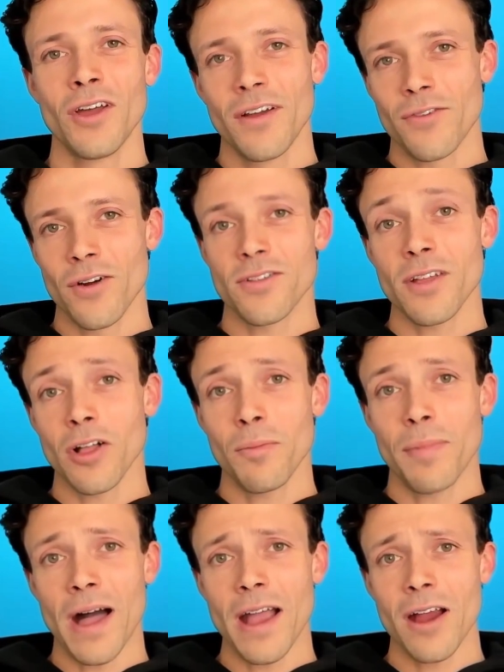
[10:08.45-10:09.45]
for a single
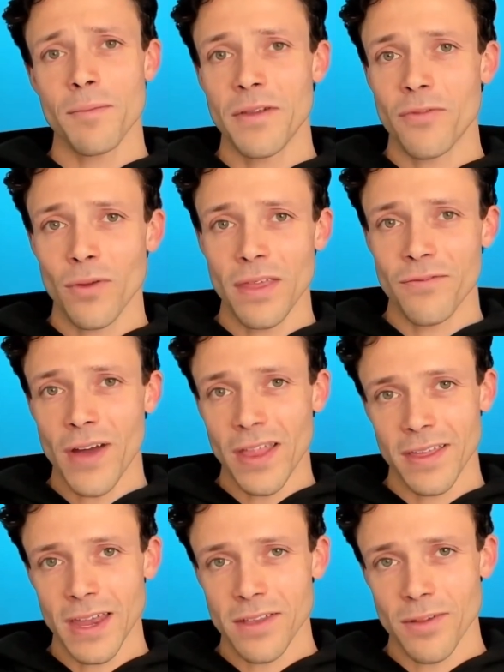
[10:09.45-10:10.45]
buyer before they finally
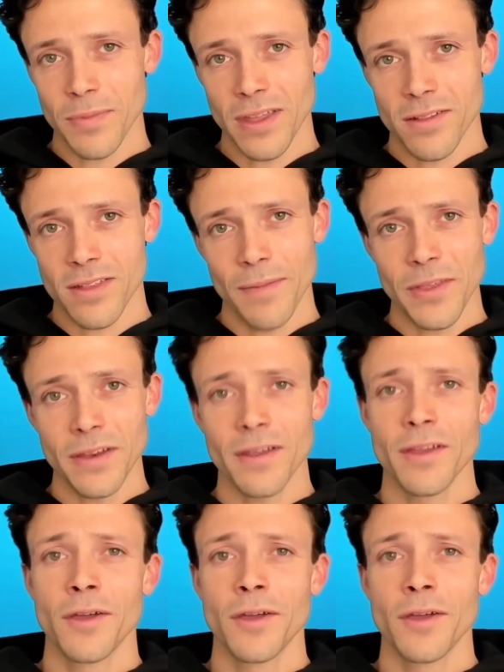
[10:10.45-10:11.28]
get something accepted.